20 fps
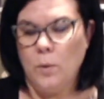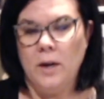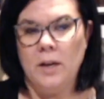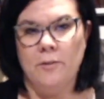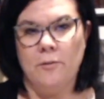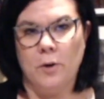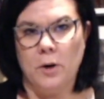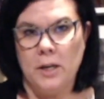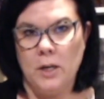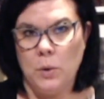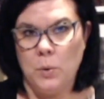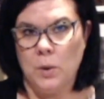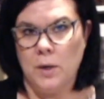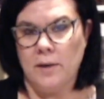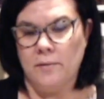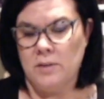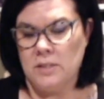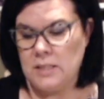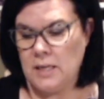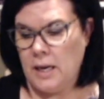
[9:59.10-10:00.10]
Ready for equal
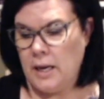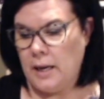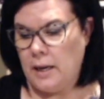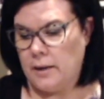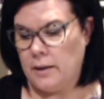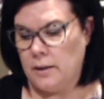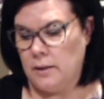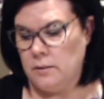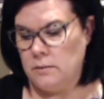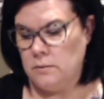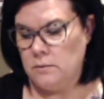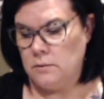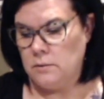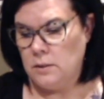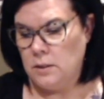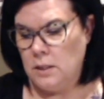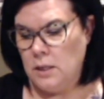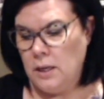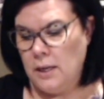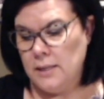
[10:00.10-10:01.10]
give and take.
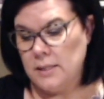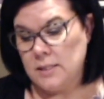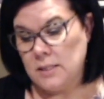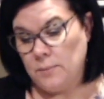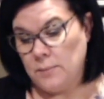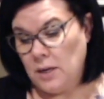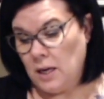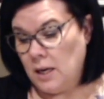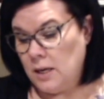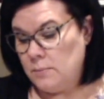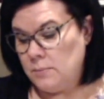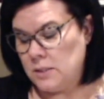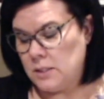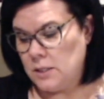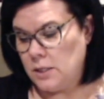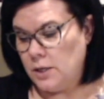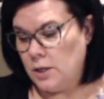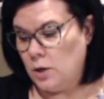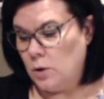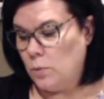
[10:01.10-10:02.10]
Sometimes,
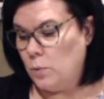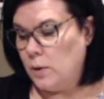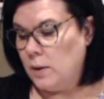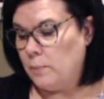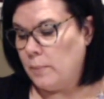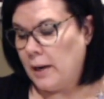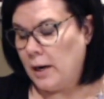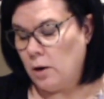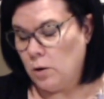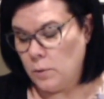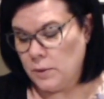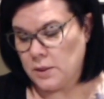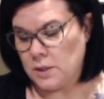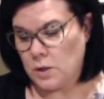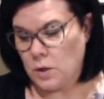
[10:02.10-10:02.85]
you know, when paired